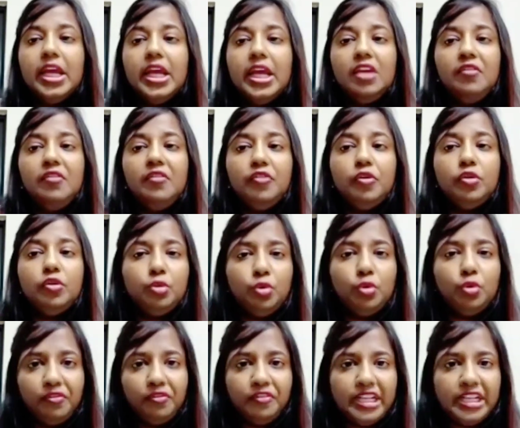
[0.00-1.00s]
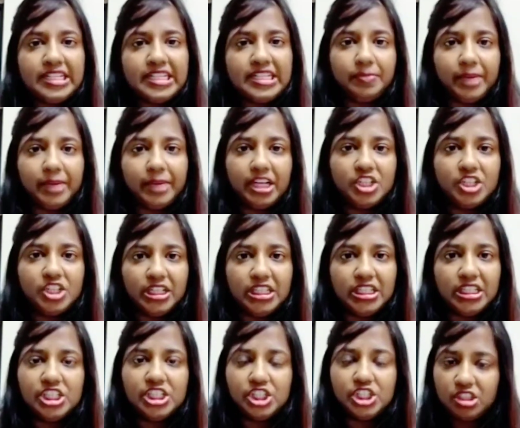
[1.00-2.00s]
If you do feel some
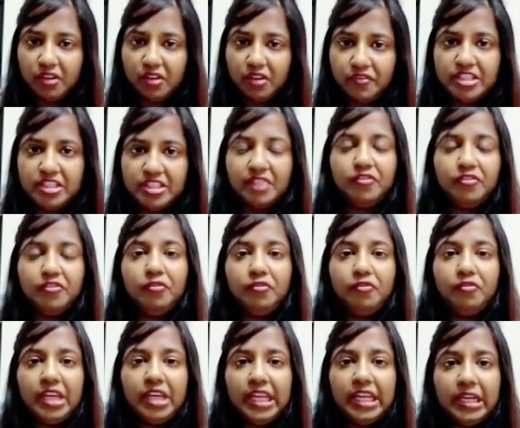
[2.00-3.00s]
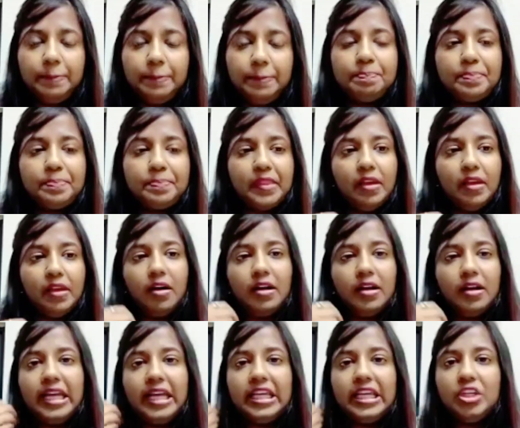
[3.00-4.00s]
energetic shifts, if you feel
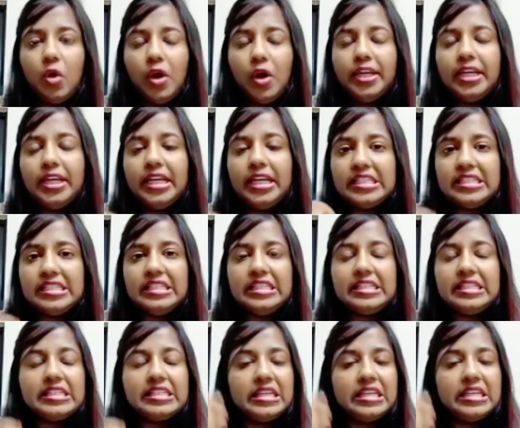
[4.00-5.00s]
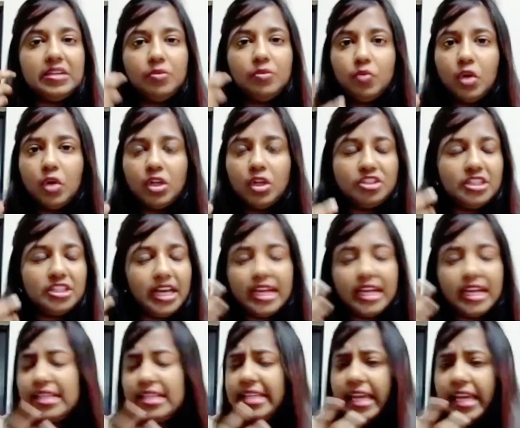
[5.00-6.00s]
like yawning, sneezing, watery
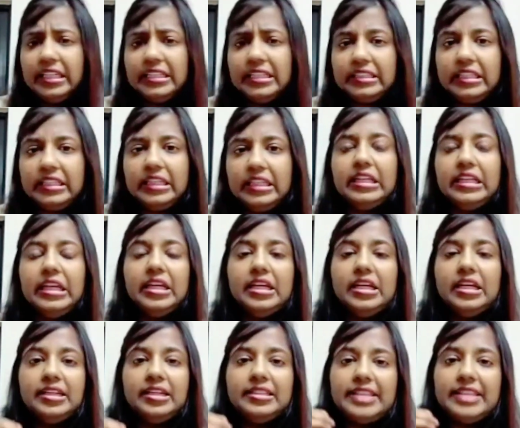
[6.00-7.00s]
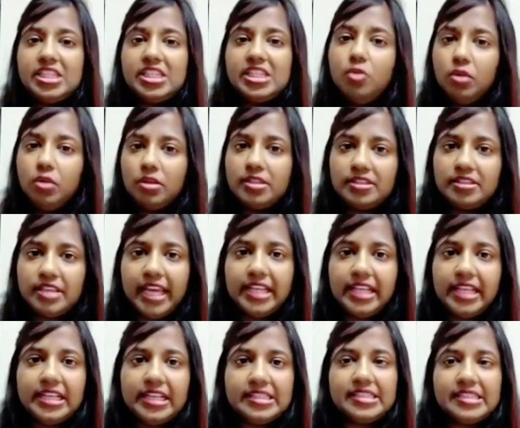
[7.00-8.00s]
eyes, anything, that's a good
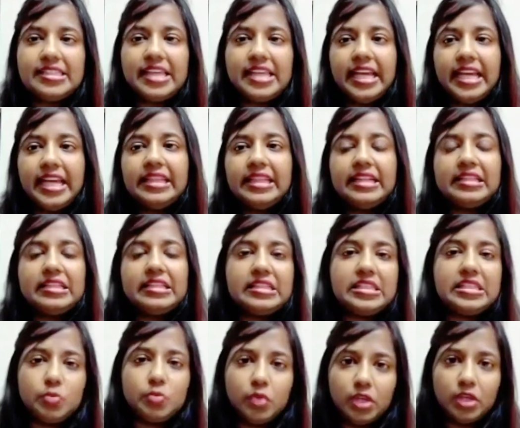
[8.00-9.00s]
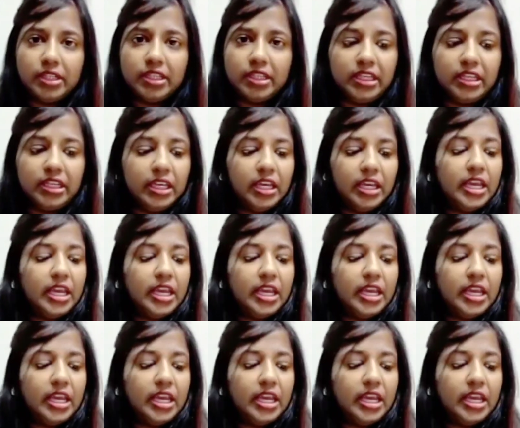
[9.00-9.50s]
sign. That's a sign that this is working.